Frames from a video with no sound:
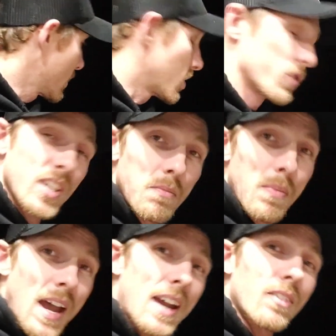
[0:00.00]
So
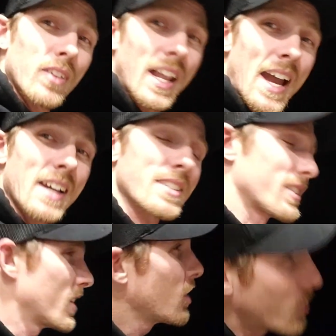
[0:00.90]
sit back, relax,
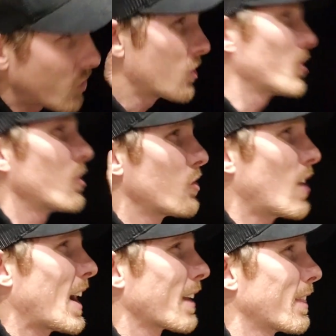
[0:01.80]

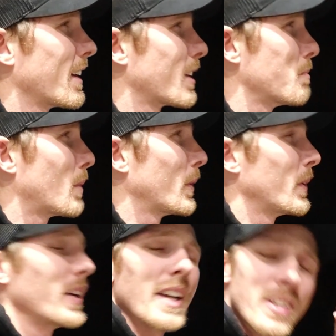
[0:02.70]
crack a thinking
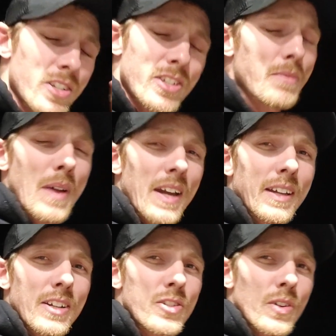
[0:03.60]
brew, and just sit
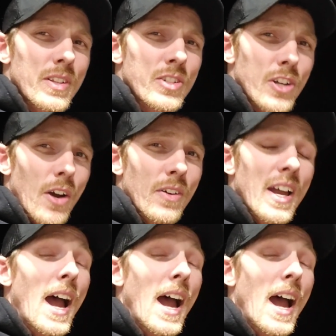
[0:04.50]
back and enjoy the show.